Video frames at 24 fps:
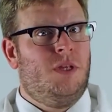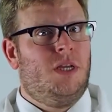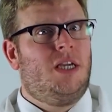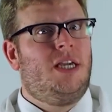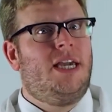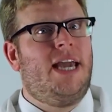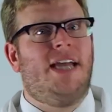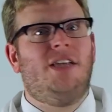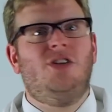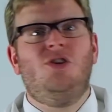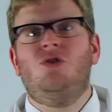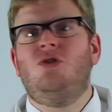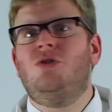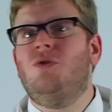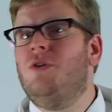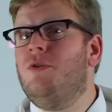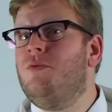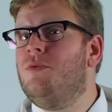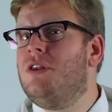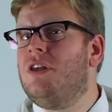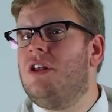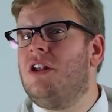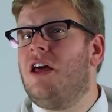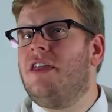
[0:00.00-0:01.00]
Can you do it
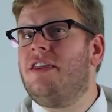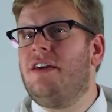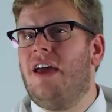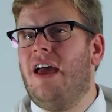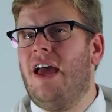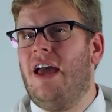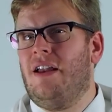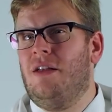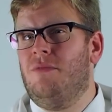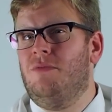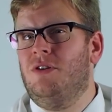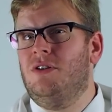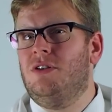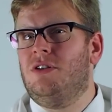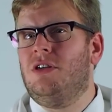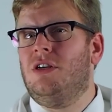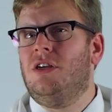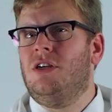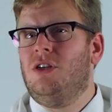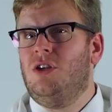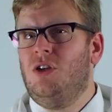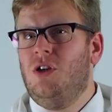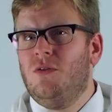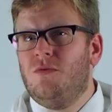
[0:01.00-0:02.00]
with another element
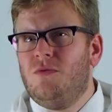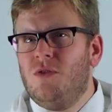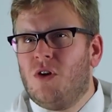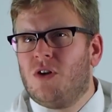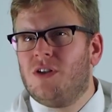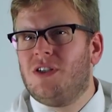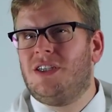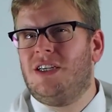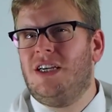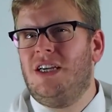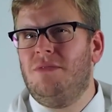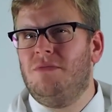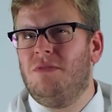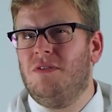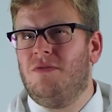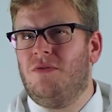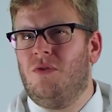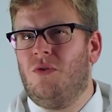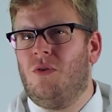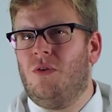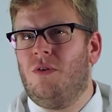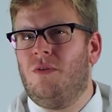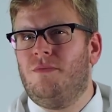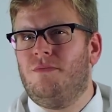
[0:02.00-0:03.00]
you've not seen
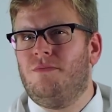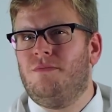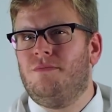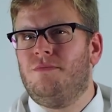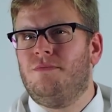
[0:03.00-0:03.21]
before?